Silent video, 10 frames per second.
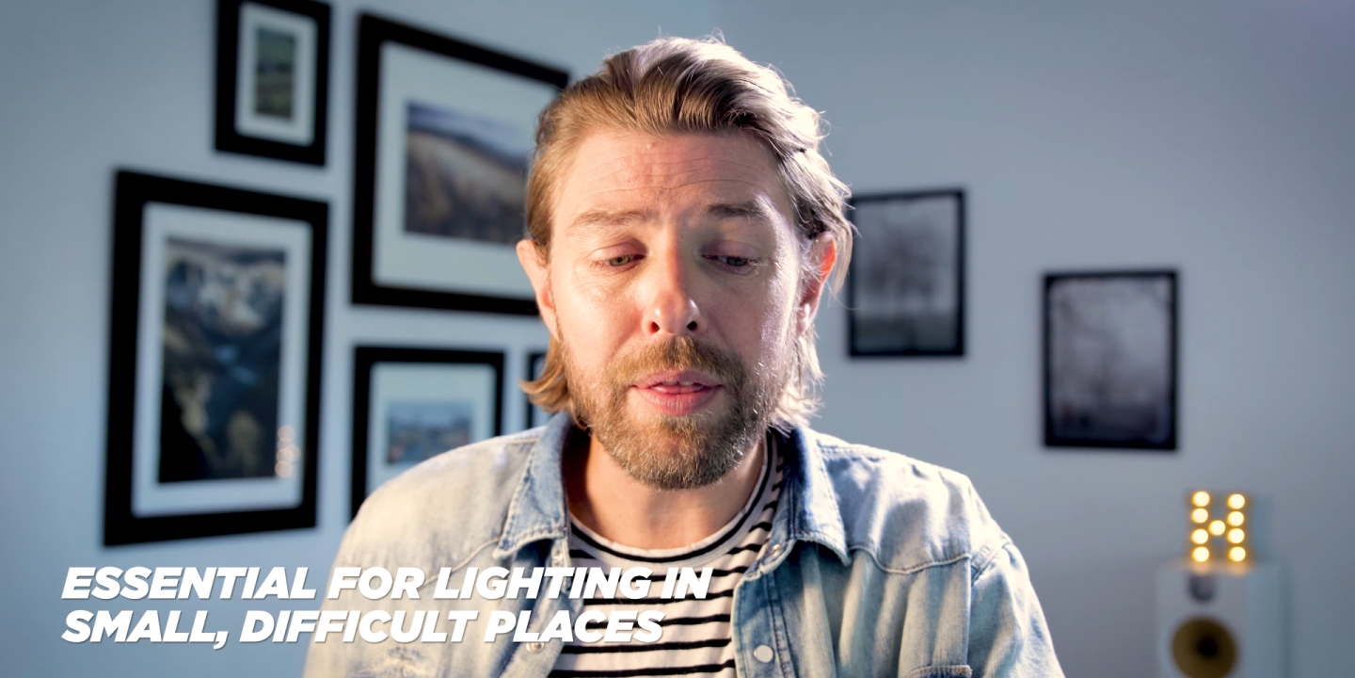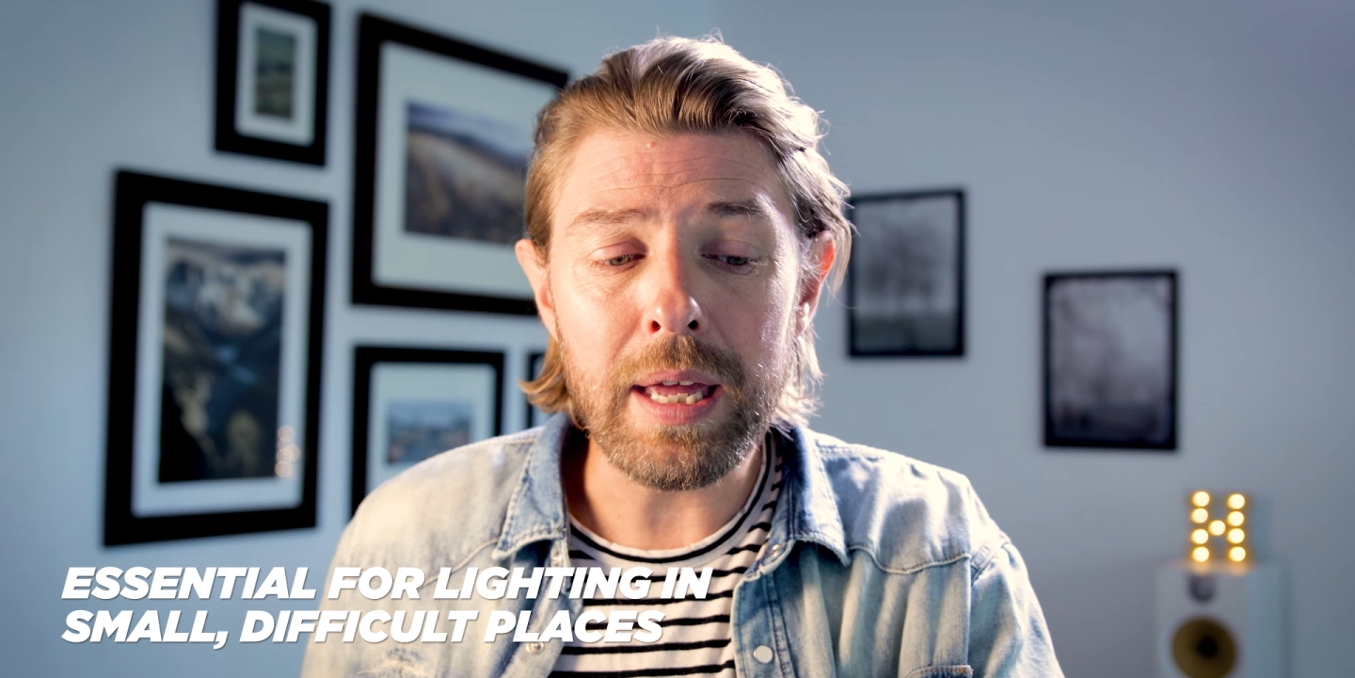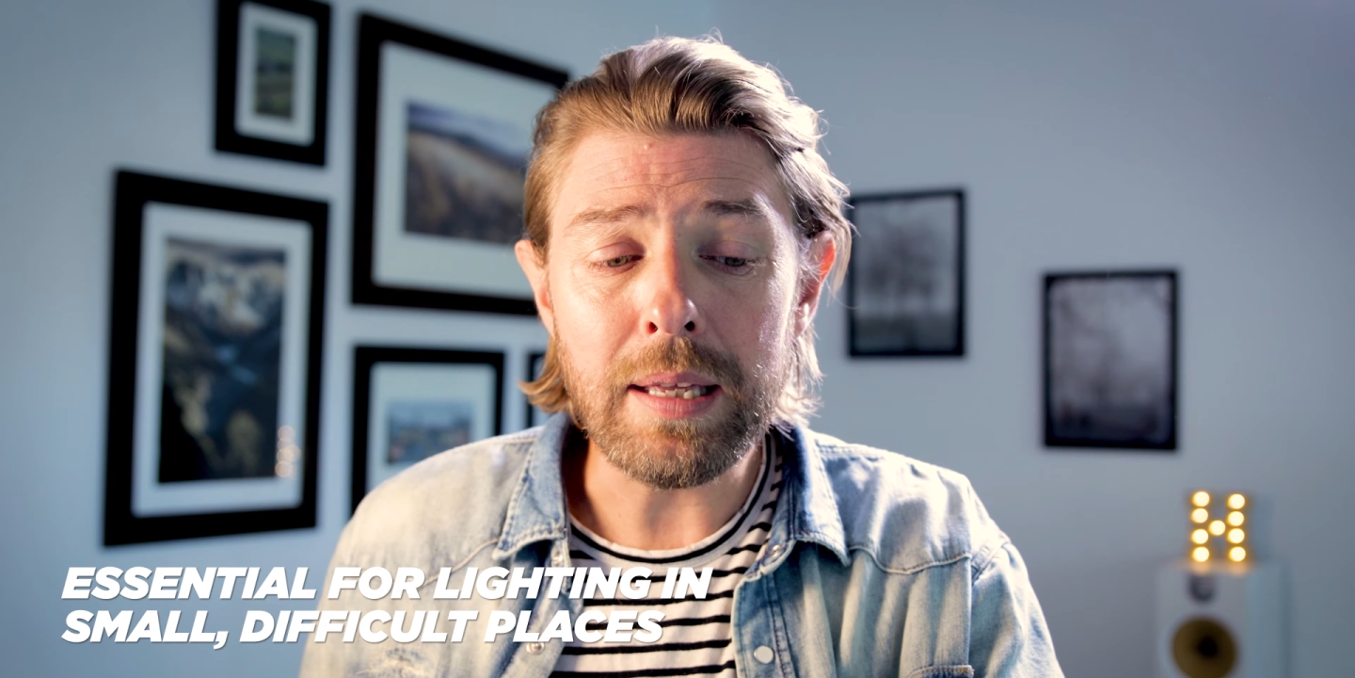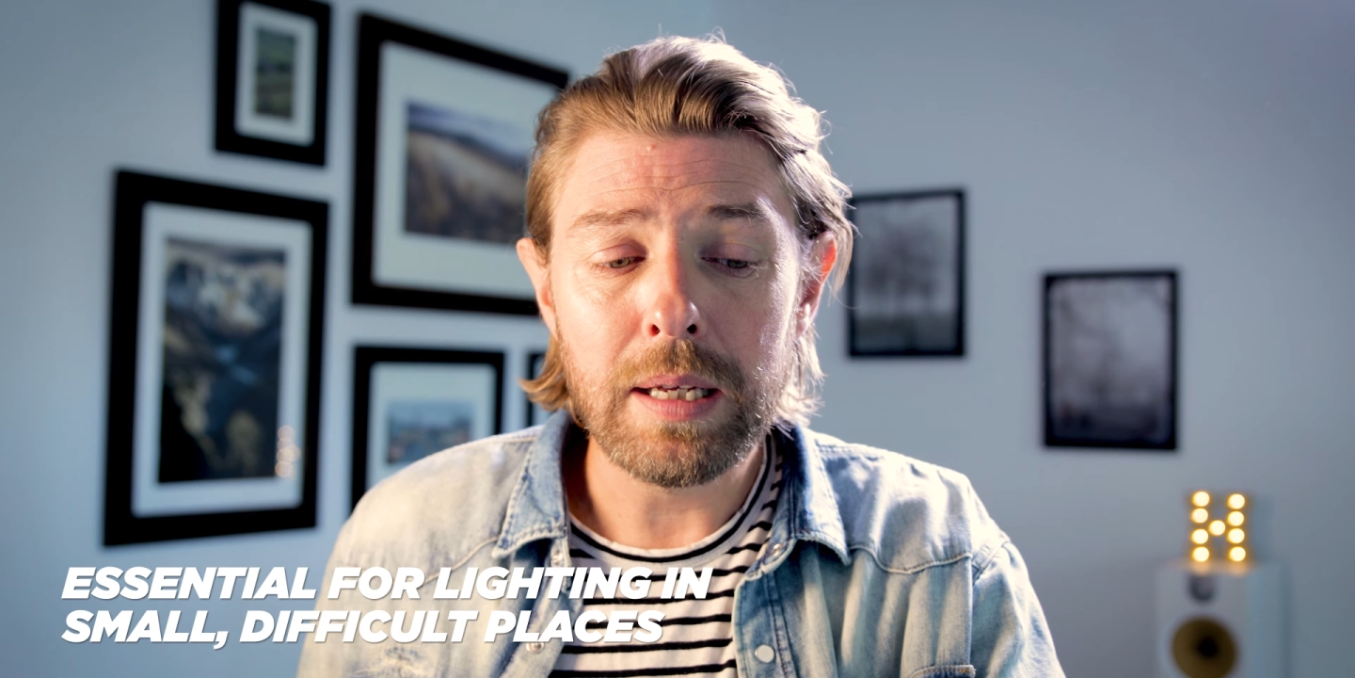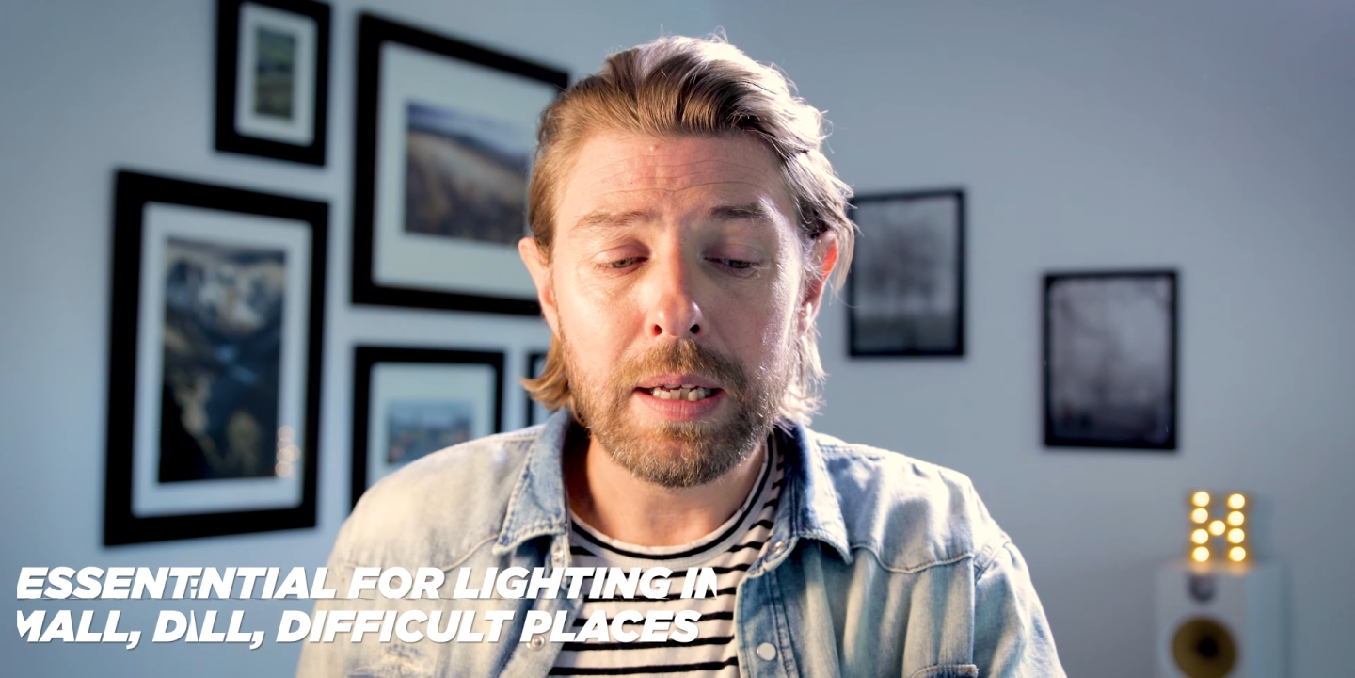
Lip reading: there,